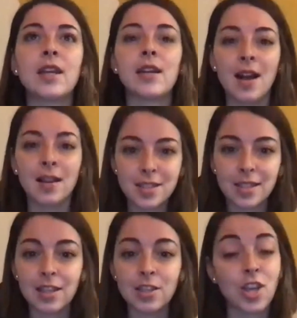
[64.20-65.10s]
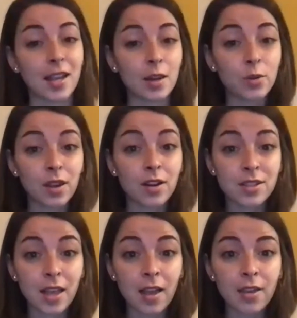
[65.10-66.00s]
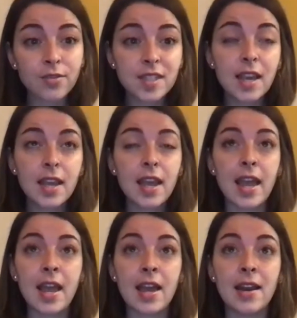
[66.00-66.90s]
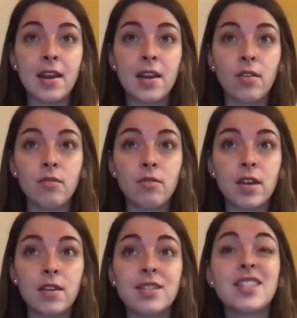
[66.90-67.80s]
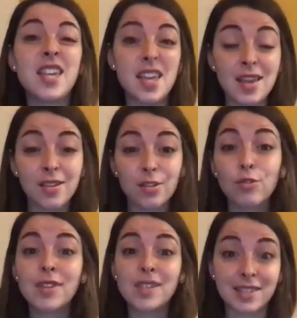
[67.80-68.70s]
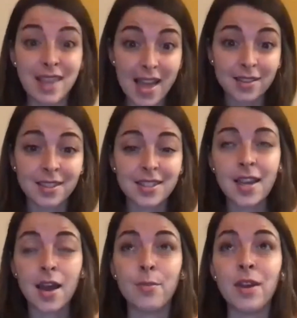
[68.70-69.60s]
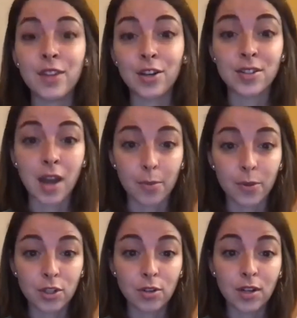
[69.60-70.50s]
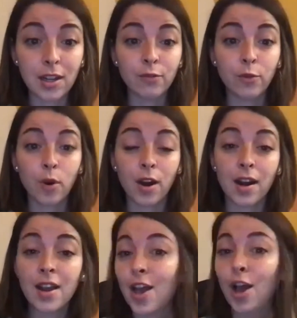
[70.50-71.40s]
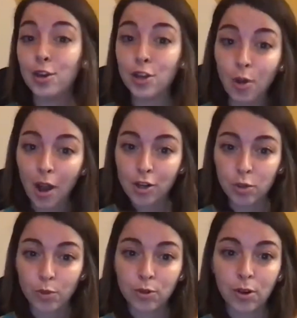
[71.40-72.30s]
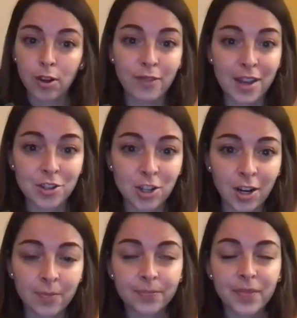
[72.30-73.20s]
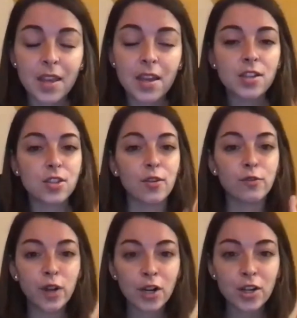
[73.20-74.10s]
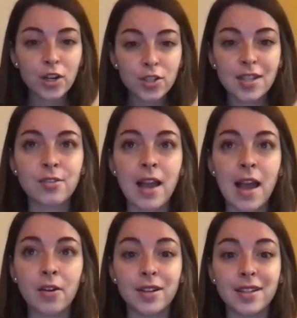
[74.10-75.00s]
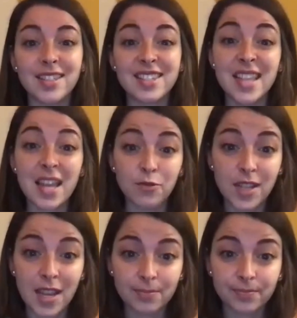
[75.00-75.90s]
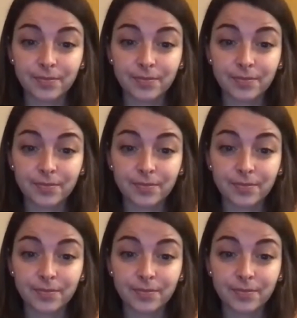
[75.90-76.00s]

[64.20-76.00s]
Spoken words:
constantly check in with ourselves and see through this lens if there's an opportunity for a new entrepreneurial venture. So the first is around safety.